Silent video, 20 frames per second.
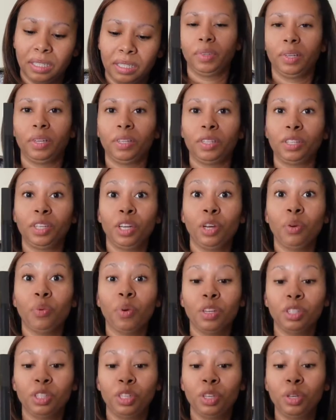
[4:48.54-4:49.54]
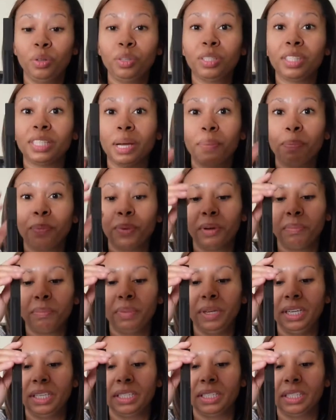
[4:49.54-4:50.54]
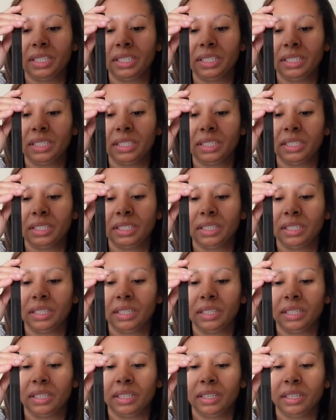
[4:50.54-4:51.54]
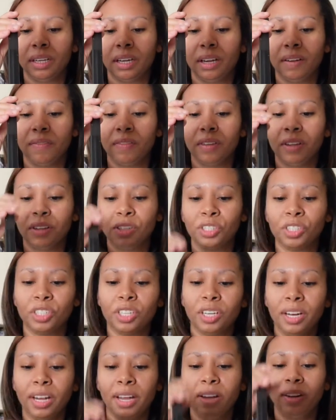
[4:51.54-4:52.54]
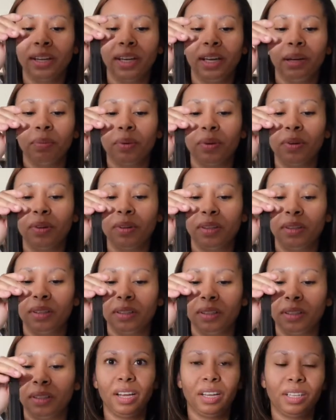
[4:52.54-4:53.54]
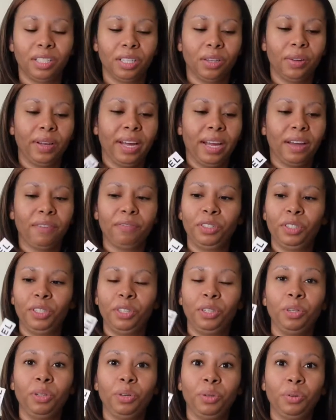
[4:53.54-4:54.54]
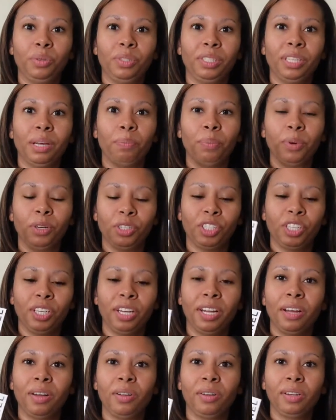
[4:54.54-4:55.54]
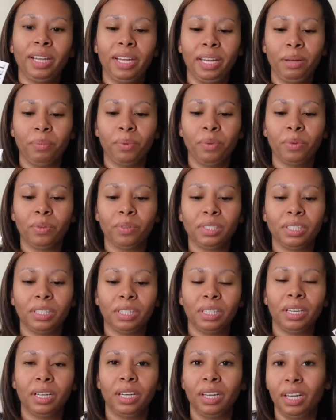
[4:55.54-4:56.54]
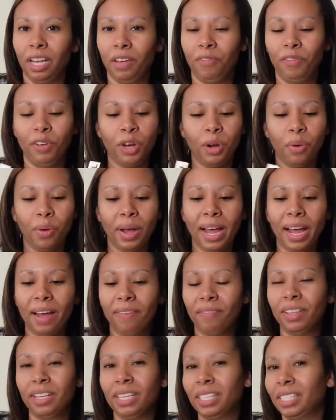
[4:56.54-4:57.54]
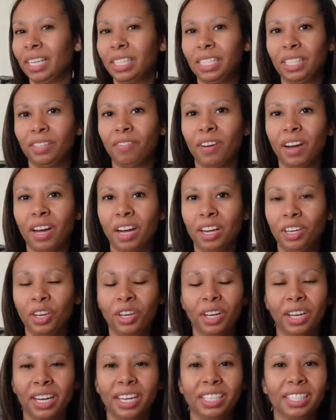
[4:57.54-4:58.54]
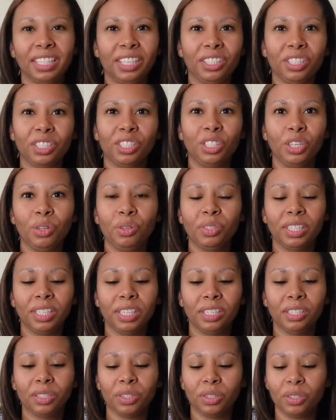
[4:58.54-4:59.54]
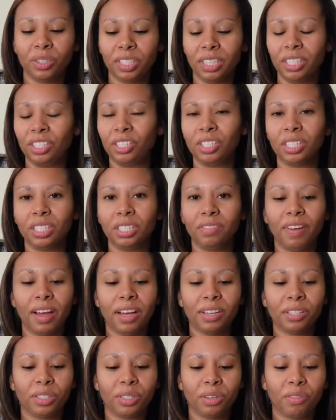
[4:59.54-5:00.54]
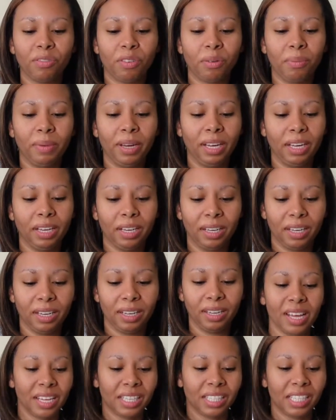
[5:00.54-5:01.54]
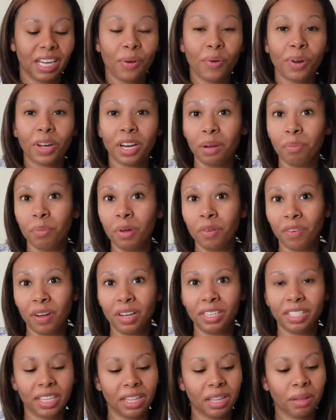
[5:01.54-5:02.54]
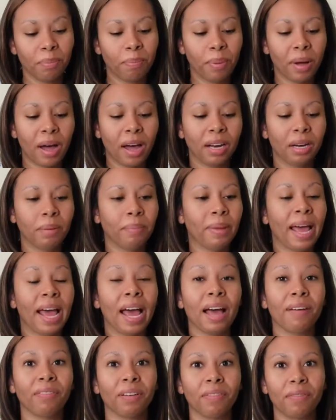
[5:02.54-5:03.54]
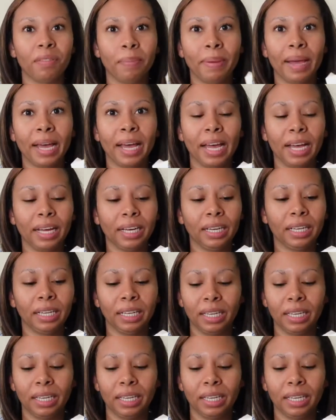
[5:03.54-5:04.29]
So you want 2 separate pieces of the Chanel label. So I have 2 separate Chanel labels. If you don't have this, that's fine. You can easily just use scissors. It's just faster for me. So now we're gonna move on to the bottom half of the bag.